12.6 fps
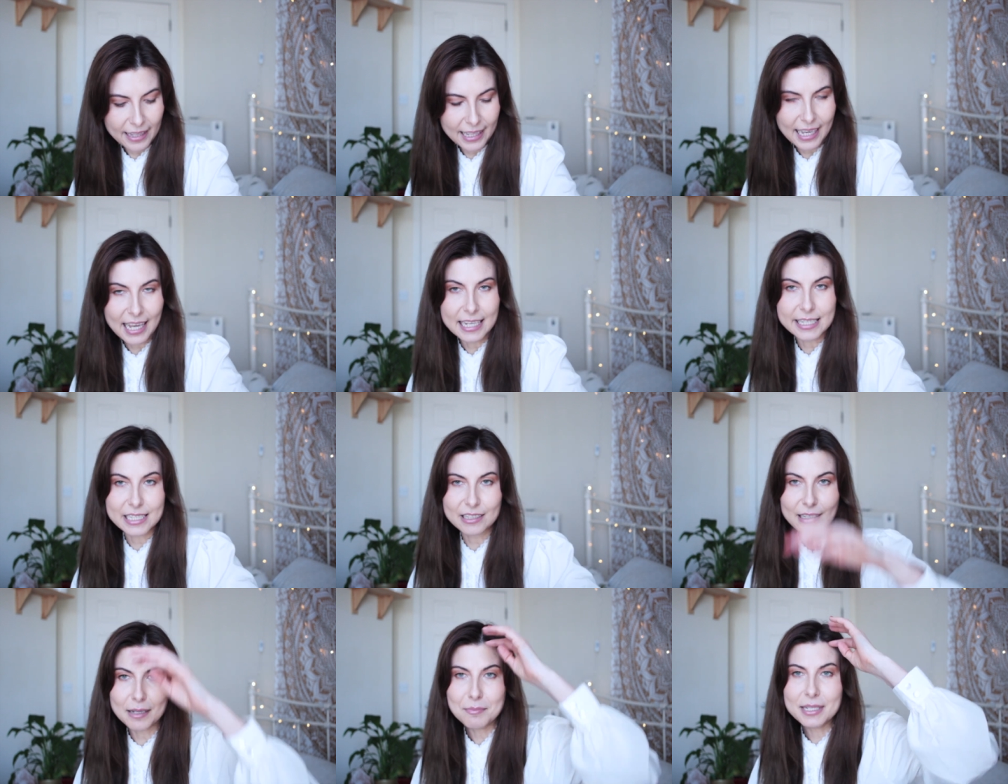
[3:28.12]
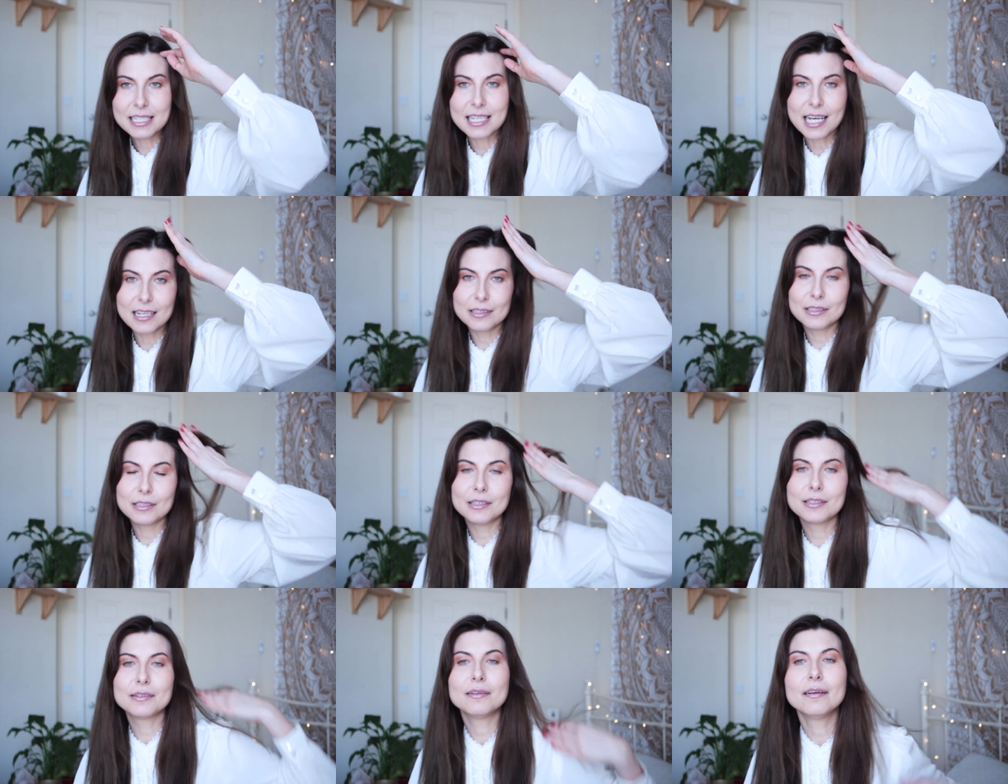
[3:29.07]
Okay, so let me tell
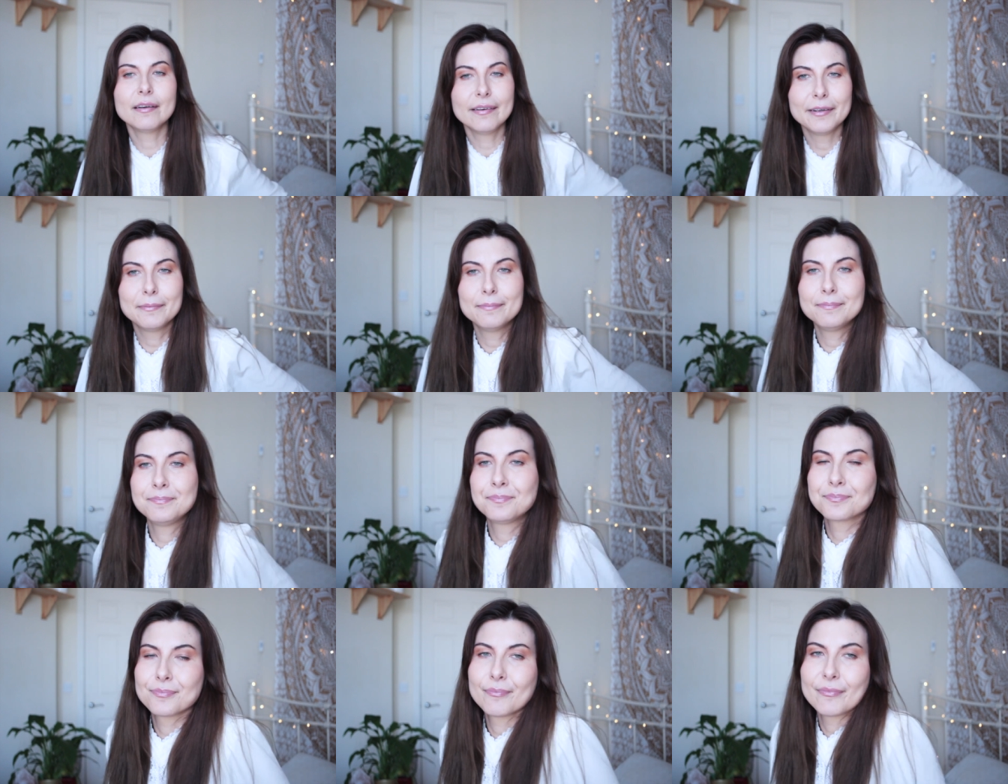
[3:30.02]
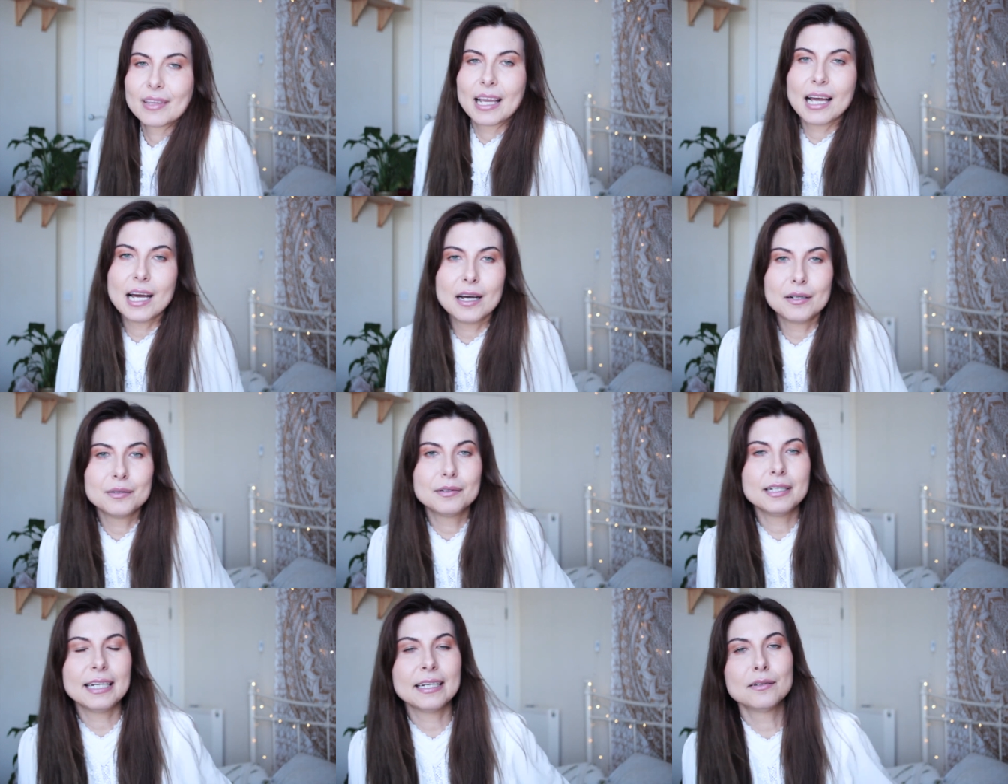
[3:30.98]
you um,
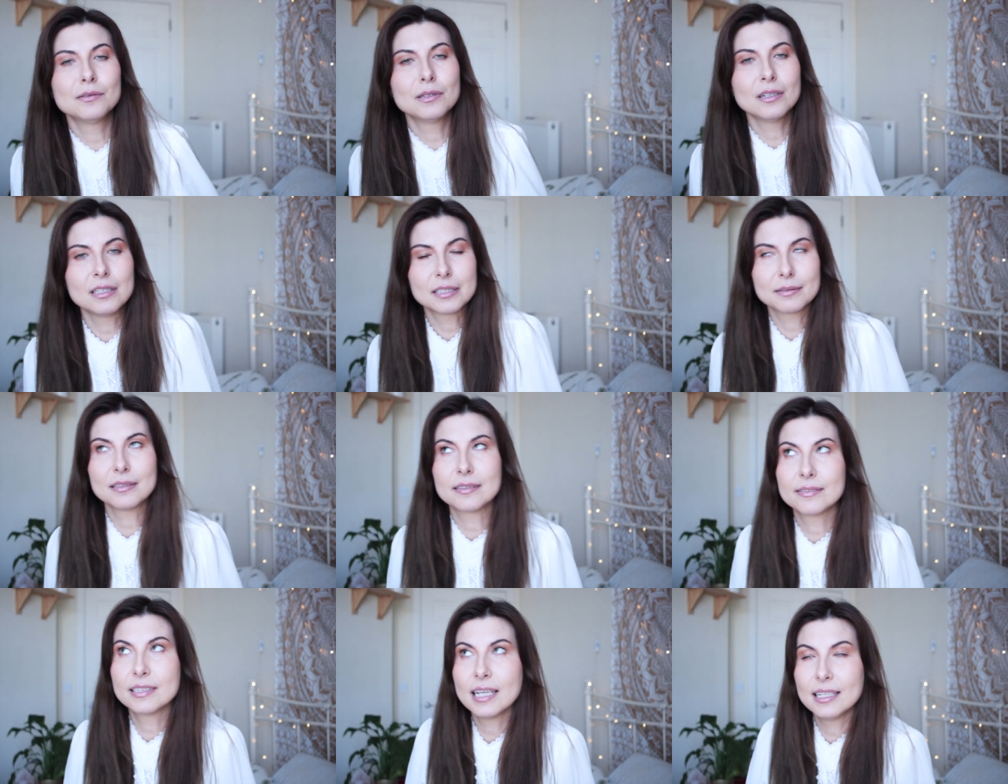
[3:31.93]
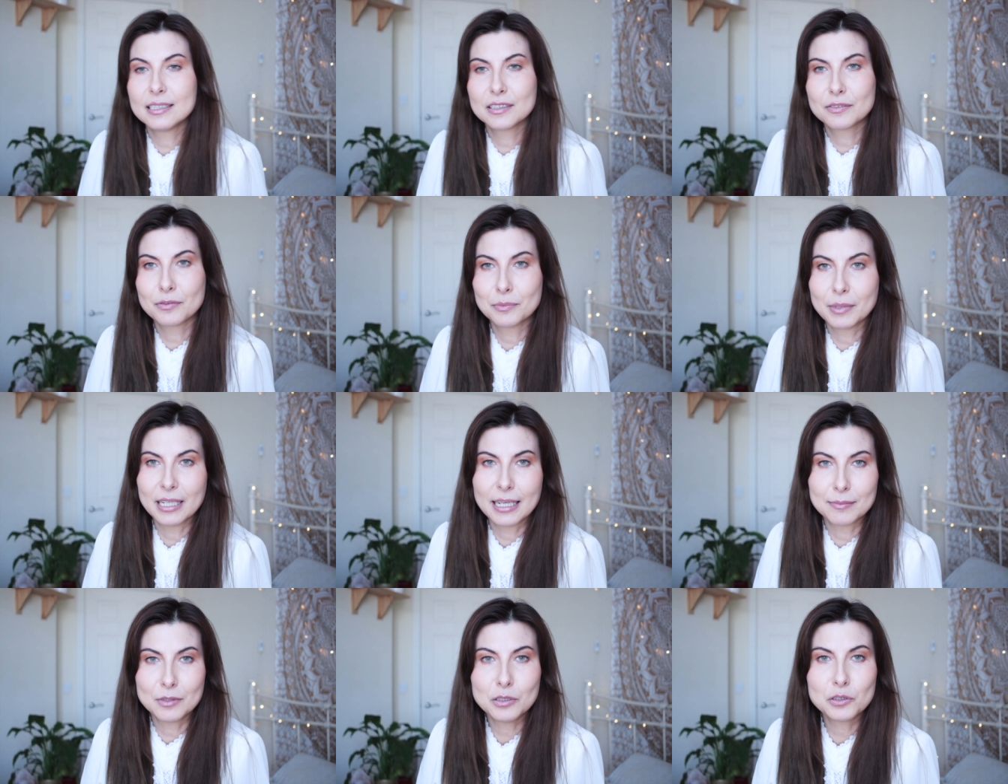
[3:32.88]
how it was the sense for
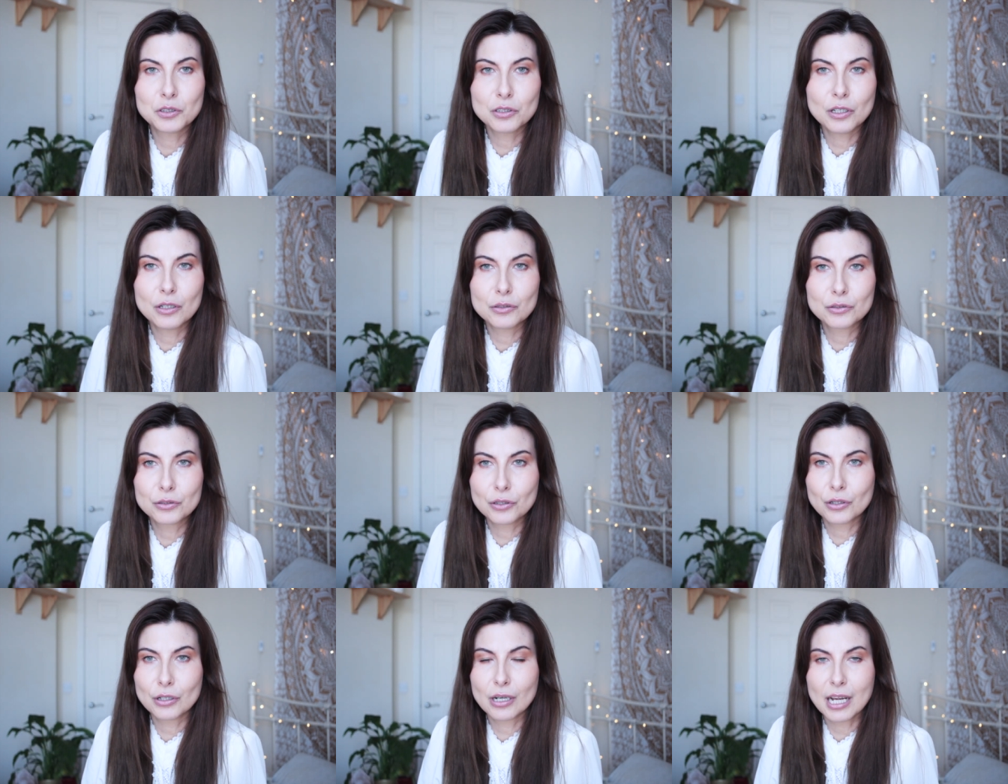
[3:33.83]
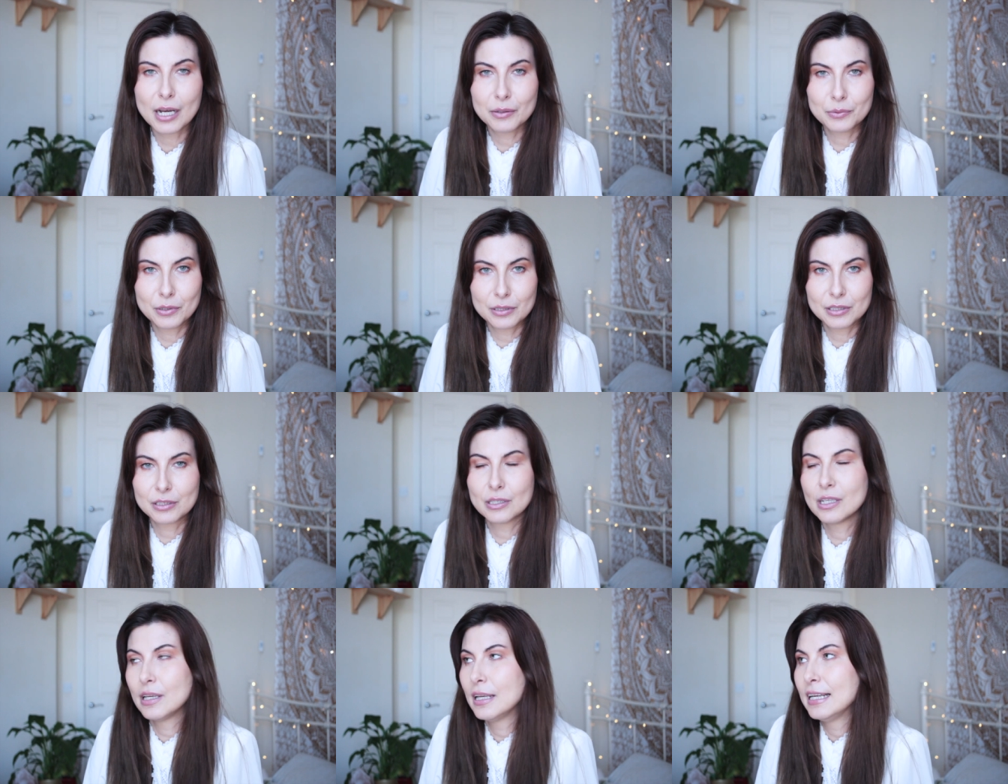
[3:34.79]
me. I'm not sh sure how it
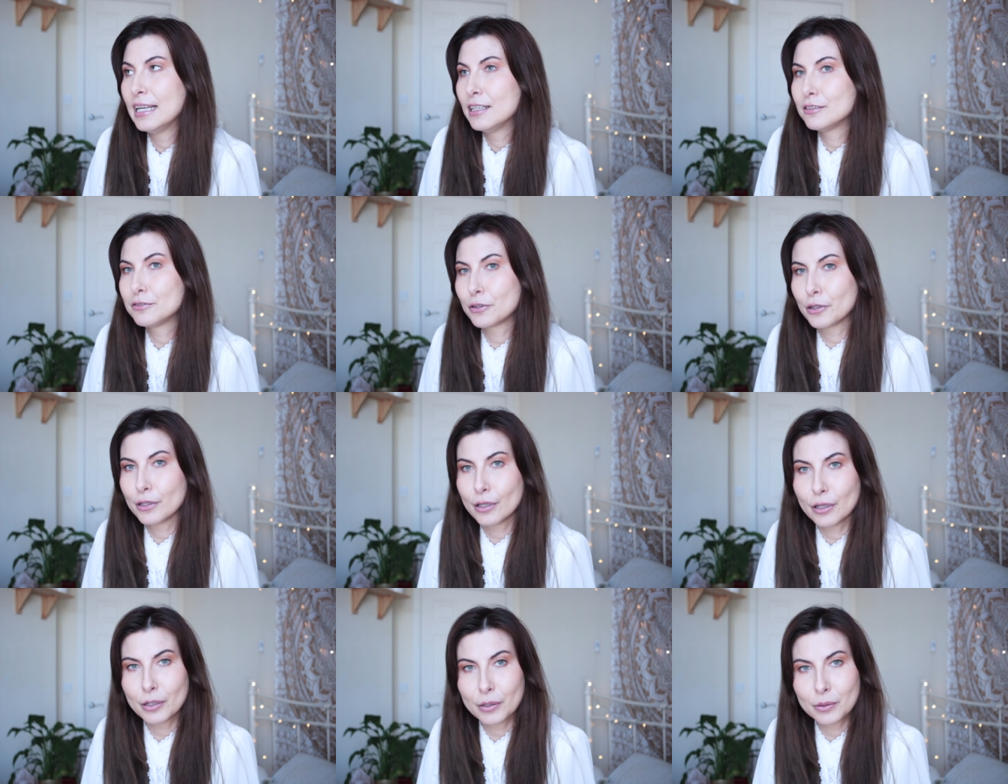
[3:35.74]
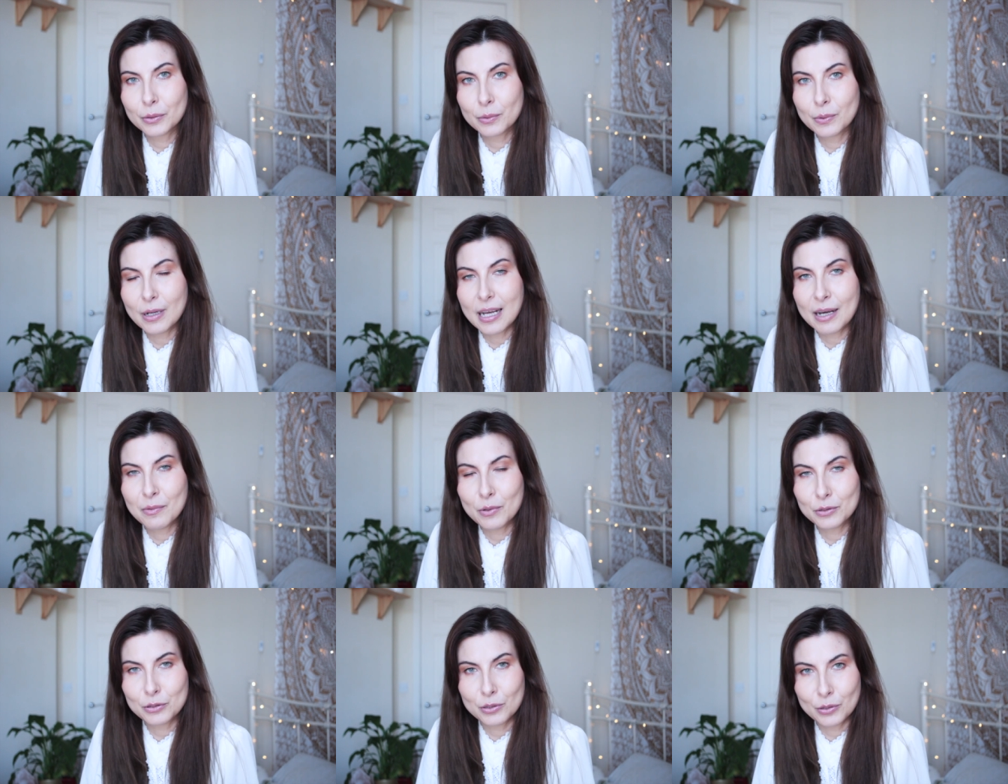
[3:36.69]
was for you and
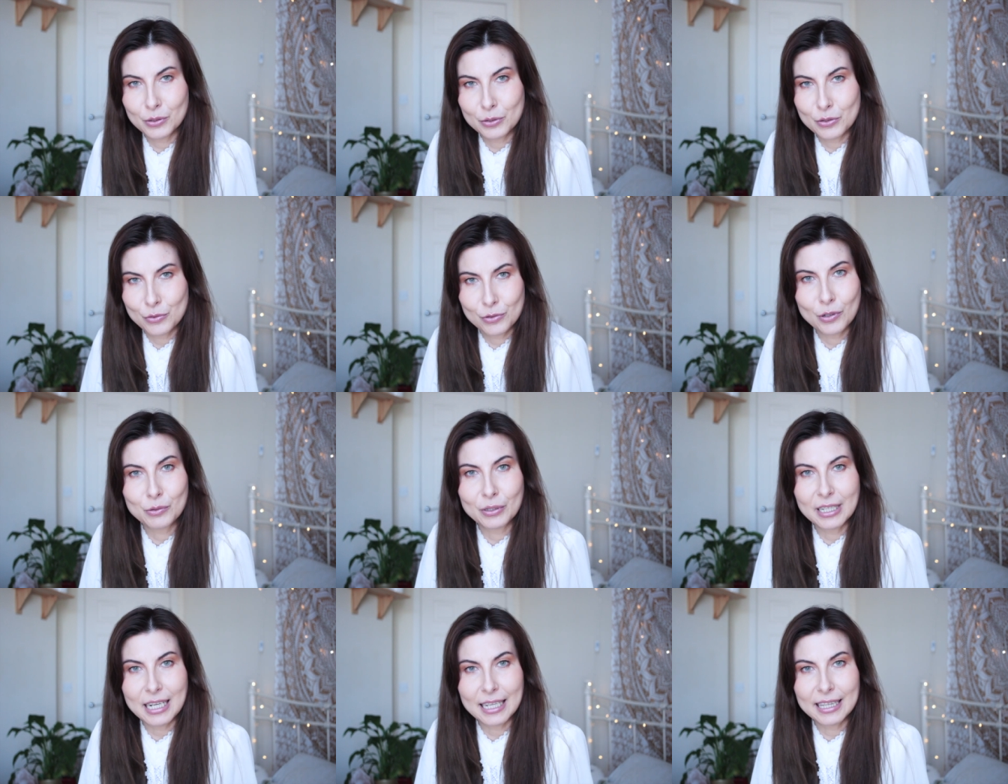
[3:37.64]
what's your story.